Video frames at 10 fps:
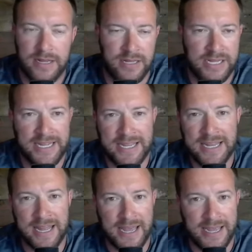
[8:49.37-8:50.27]
leading
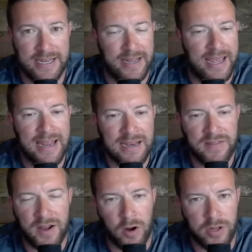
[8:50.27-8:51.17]
into eight, and in
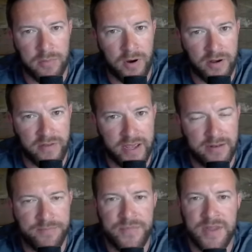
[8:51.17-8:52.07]
the early part of
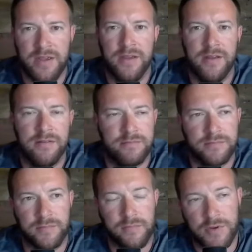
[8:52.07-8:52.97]
eight,
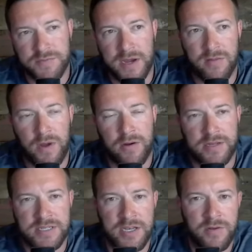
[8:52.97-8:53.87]
which, by the way, will
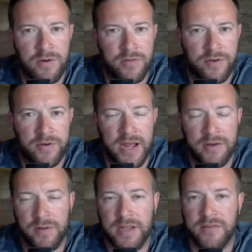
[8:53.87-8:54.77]
continue on through nine
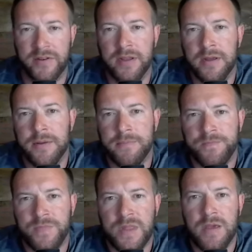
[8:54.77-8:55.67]
to eleven.
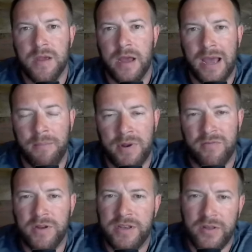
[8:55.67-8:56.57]
But if
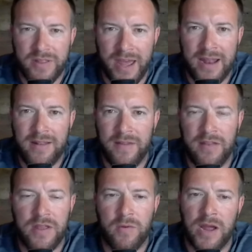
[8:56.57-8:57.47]
we do that, then I
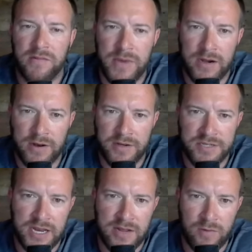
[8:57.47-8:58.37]
think we'll have a better
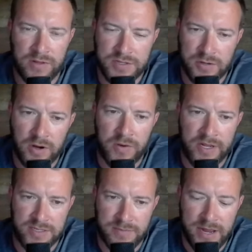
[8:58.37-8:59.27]
understanding of what this groaning
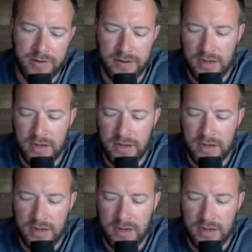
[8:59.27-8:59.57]
is about,